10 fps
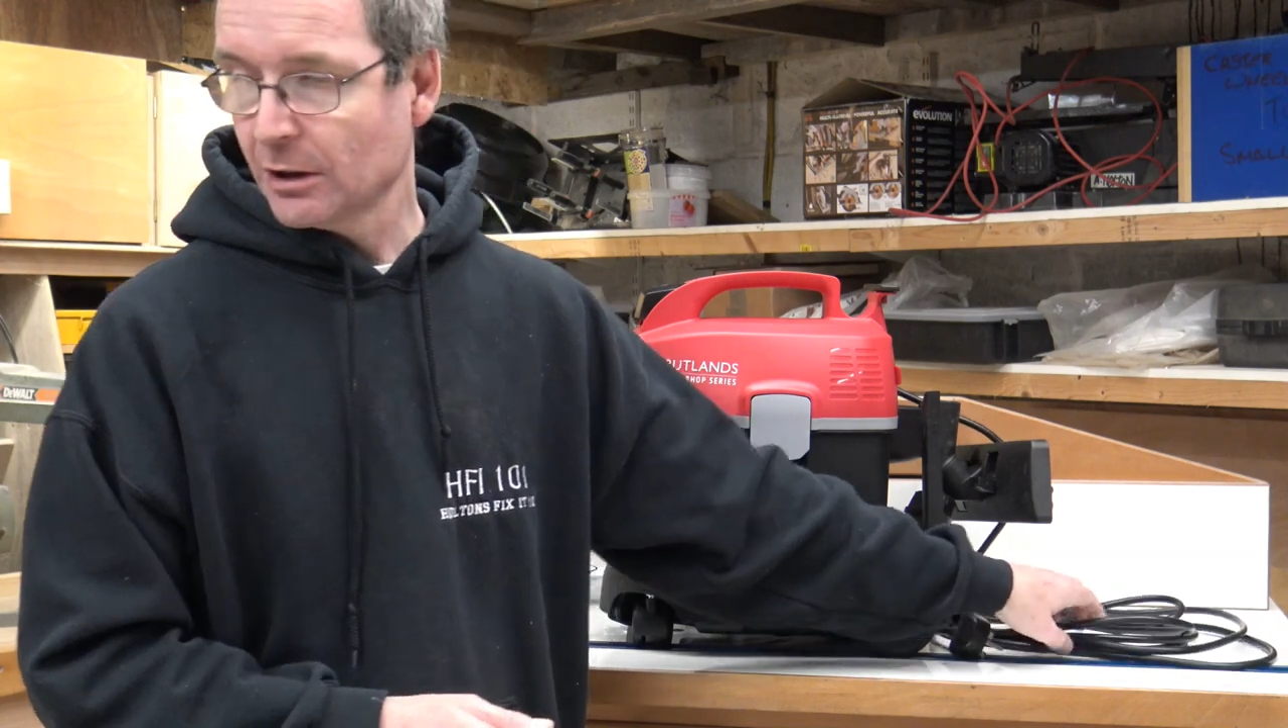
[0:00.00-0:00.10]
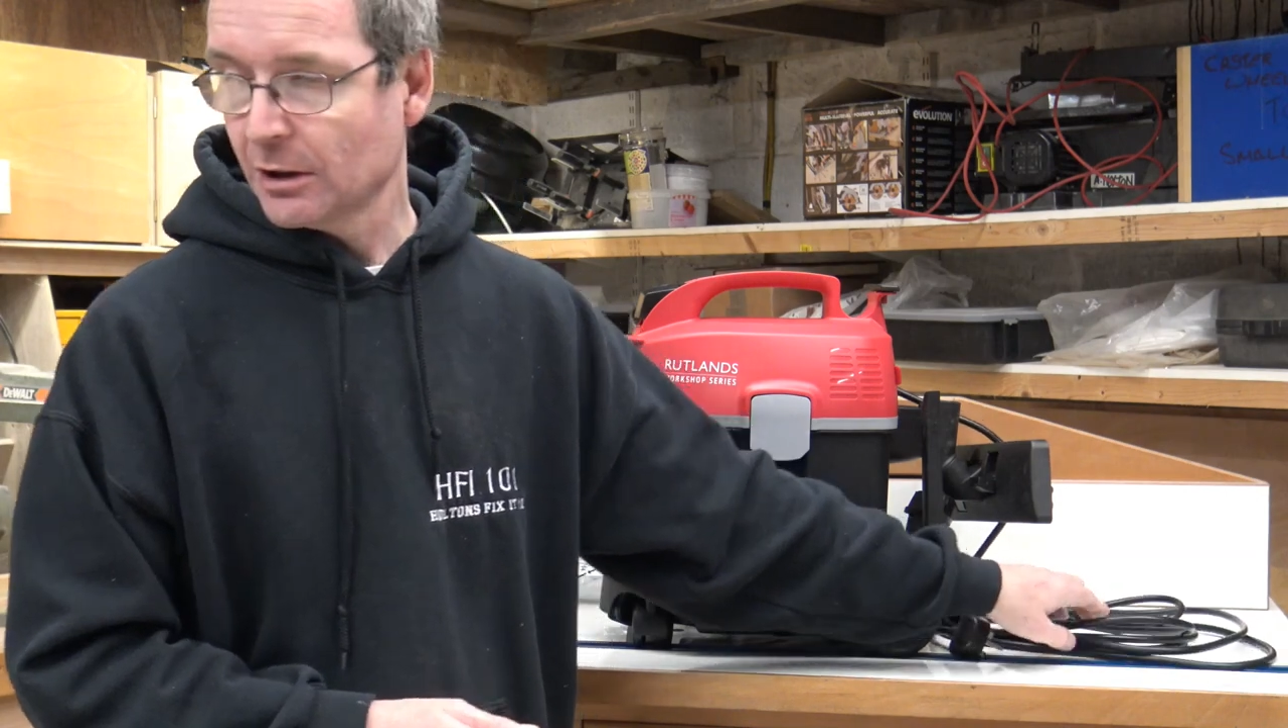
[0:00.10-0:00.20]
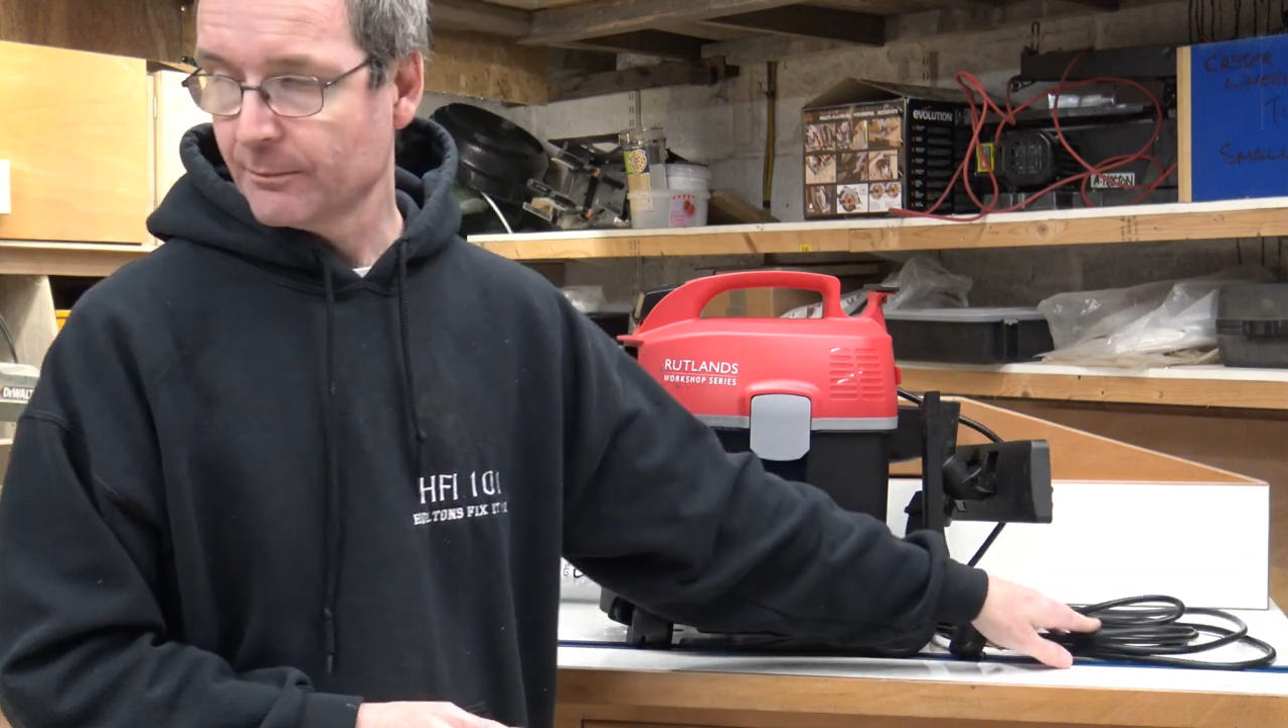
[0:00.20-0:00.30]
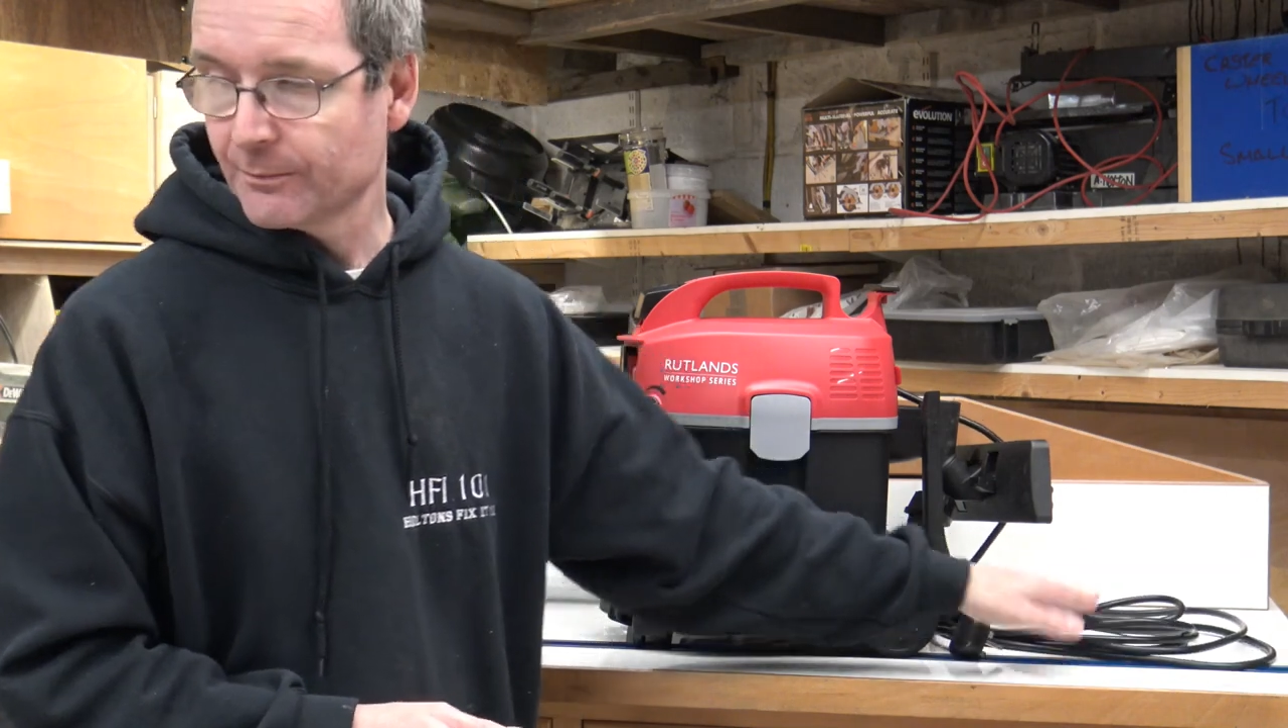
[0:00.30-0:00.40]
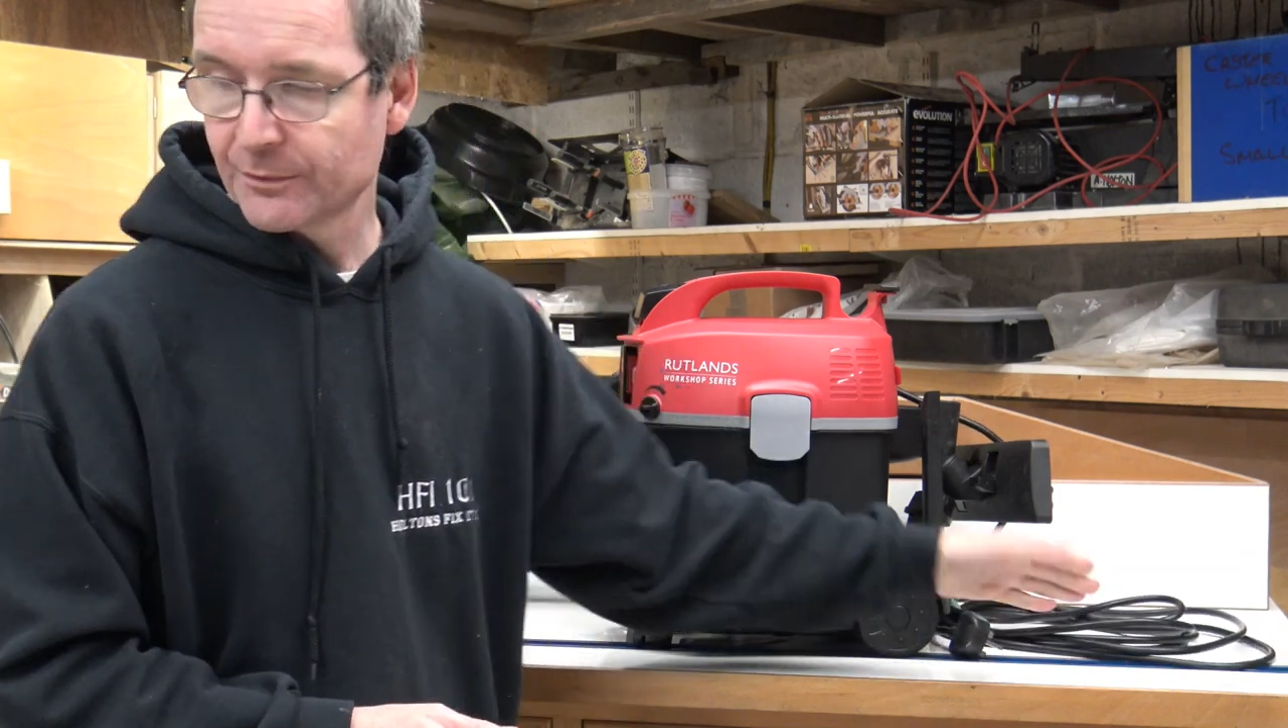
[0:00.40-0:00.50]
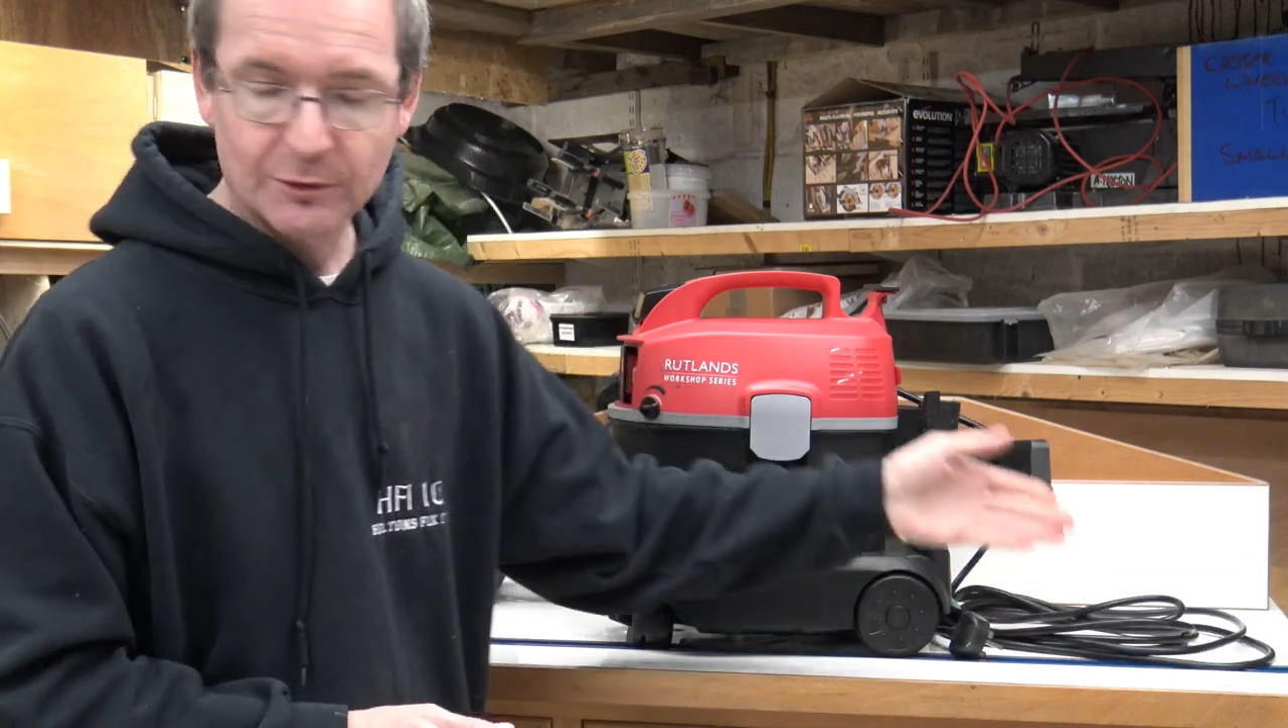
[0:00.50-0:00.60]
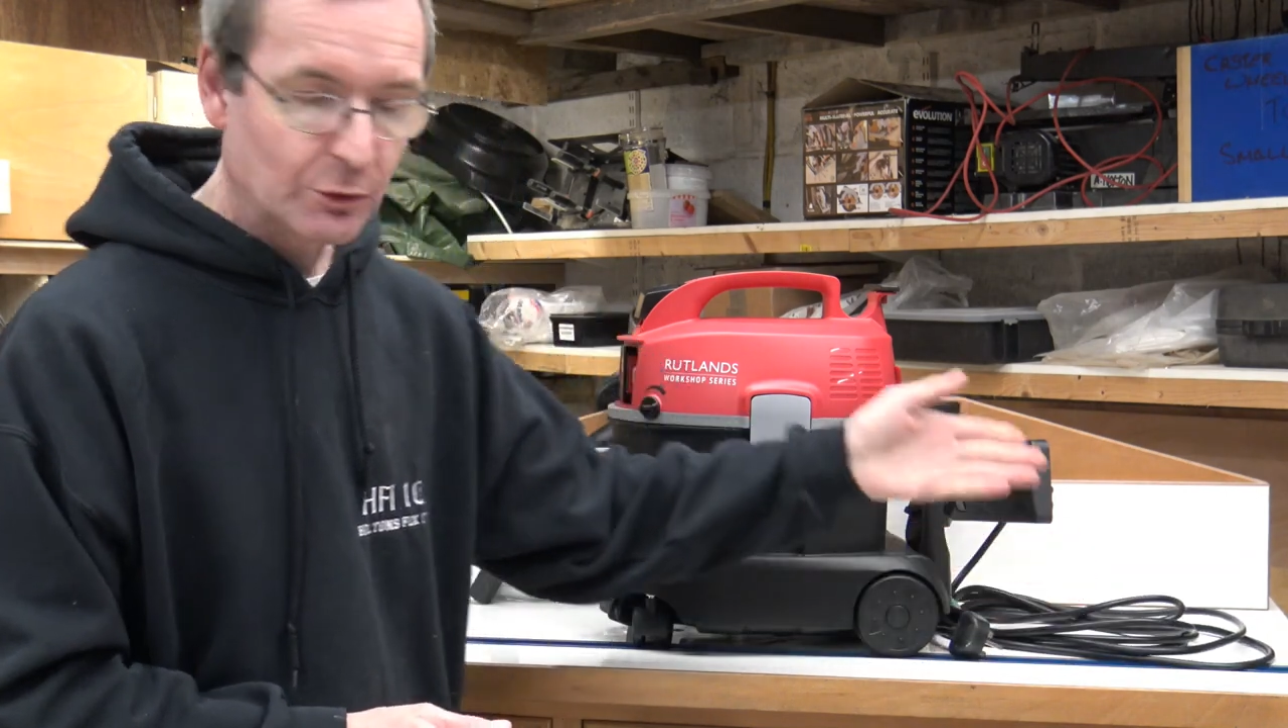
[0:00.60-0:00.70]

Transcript: um,